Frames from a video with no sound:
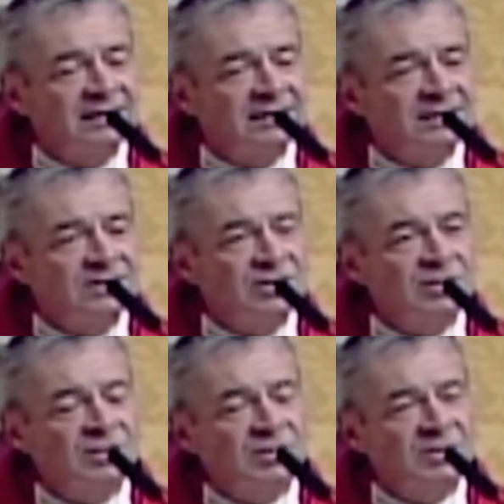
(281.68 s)

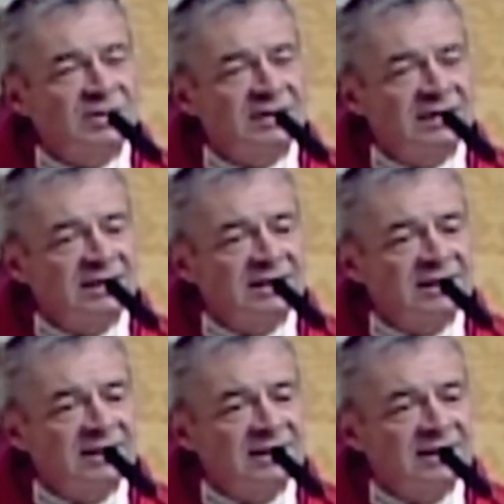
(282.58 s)
to
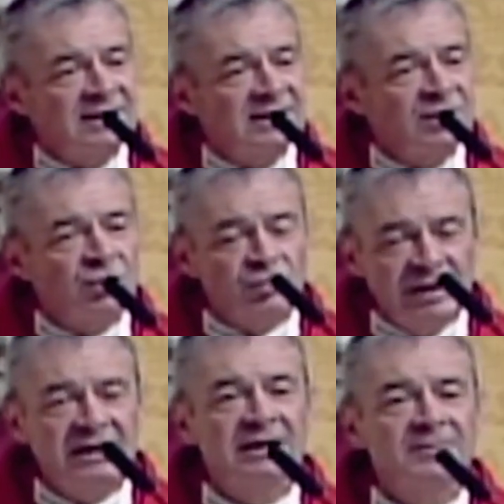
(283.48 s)
greet
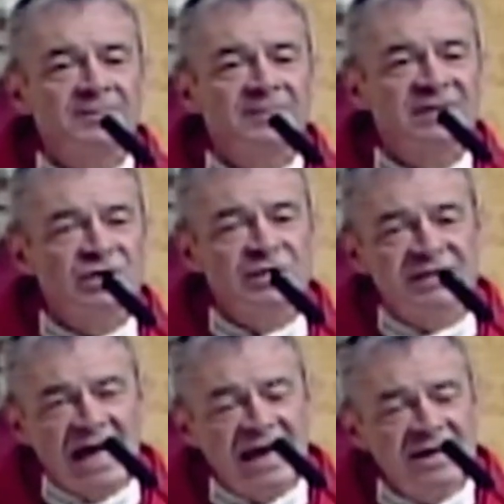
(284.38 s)
him, to
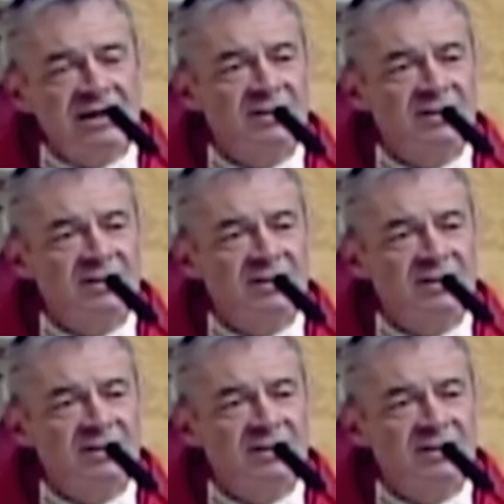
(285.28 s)
thank him.